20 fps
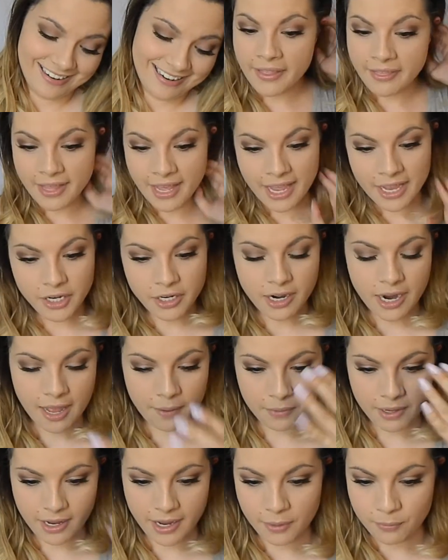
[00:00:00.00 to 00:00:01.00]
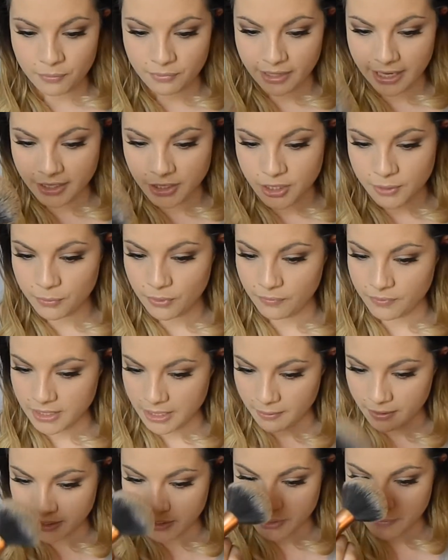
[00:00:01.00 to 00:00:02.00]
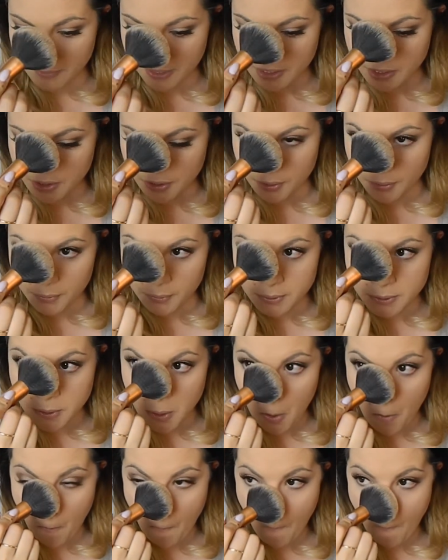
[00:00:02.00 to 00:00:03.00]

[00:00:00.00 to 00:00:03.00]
And then I'm like to move down onto my nose.